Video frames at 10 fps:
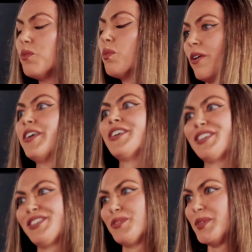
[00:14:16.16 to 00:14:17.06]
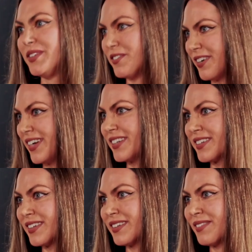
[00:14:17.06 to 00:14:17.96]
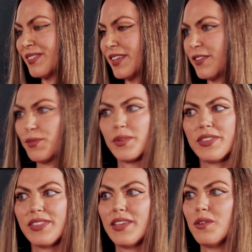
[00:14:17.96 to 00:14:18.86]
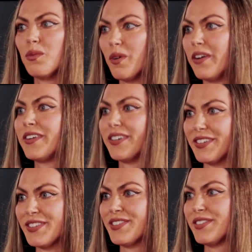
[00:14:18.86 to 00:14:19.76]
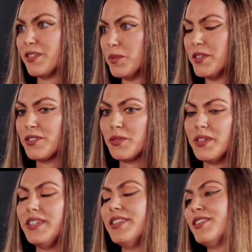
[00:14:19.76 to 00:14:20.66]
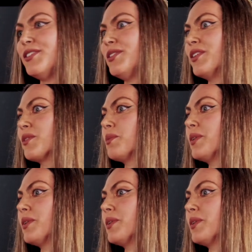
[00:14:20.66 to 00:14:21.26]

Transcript: want us to be divided. Yeah. That's what they want us to be. Mm-hmm. So we need to do the complete